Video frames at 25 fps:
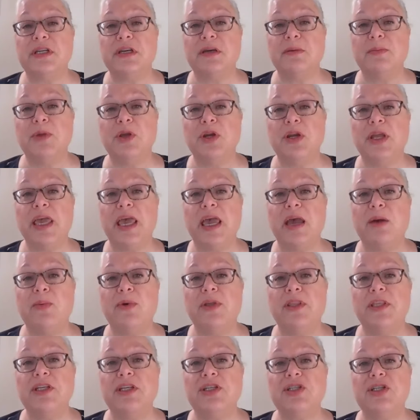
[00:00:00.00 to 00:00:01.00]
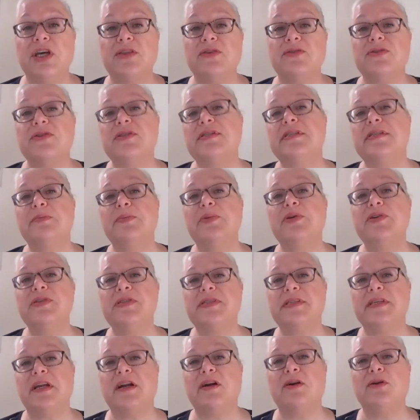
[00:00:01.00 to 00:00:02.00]
to communicate with each other,
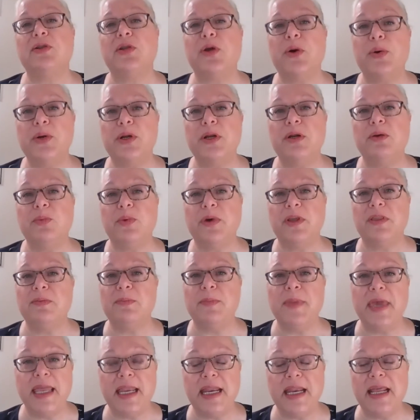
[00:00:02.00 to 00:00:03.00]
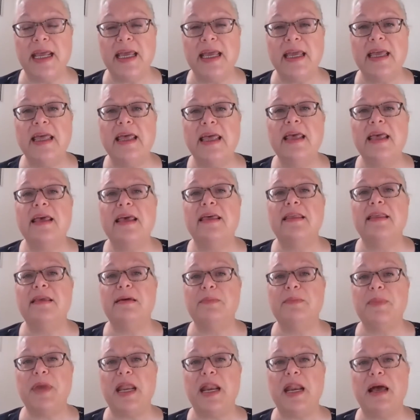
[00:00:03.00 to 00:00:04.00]
symbols that are loaded with meaning
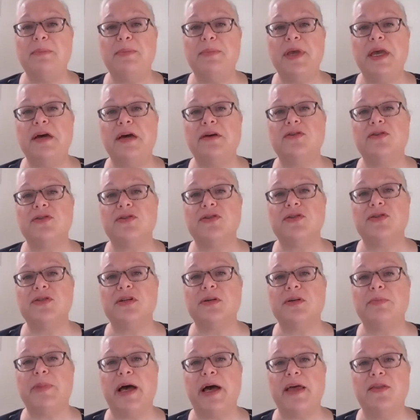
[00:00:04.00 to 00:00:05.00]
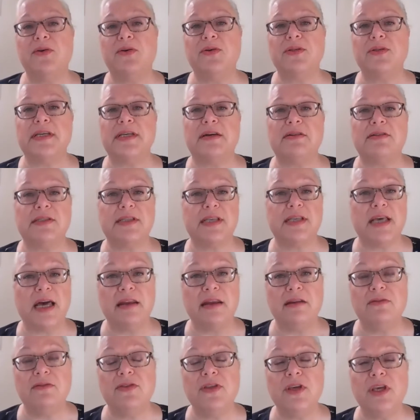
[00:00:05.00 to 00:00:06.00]
that may not be understood by those
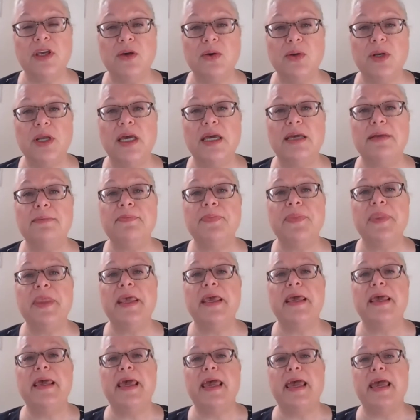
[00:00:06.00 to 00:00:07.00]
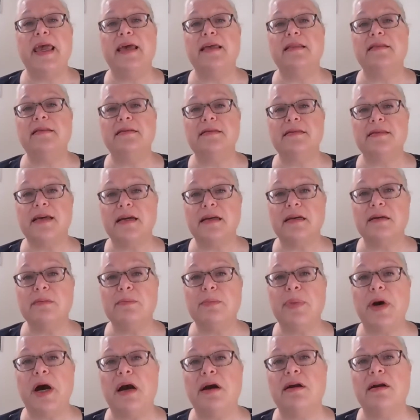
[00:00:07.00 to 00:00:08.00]
outside of the unit. And the
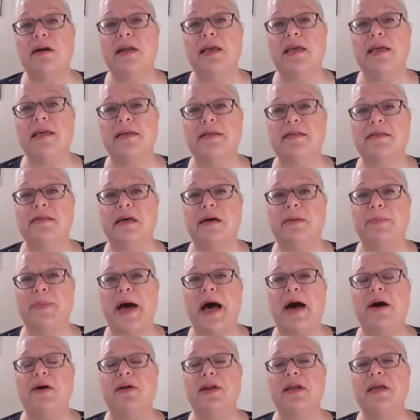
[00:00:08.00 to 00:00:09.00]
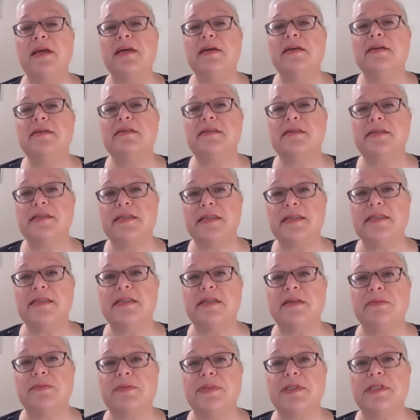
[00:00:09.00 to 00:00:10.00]
second part is about
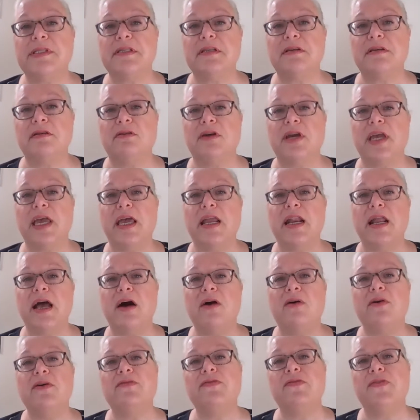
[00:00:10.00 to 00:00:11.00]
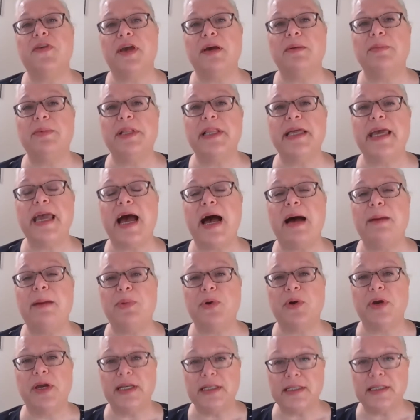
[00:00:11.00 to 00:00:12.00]
systems theory and how a family
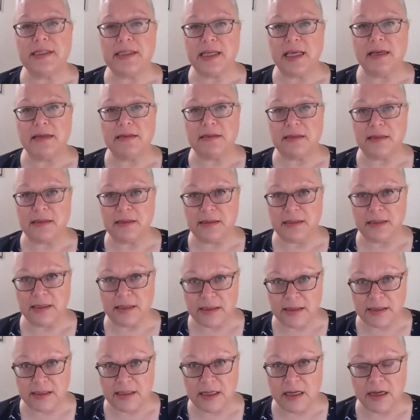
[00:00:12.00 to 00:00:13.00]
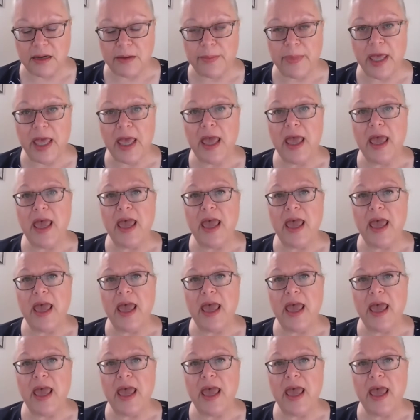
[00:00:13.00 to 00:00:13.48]
operates as a system,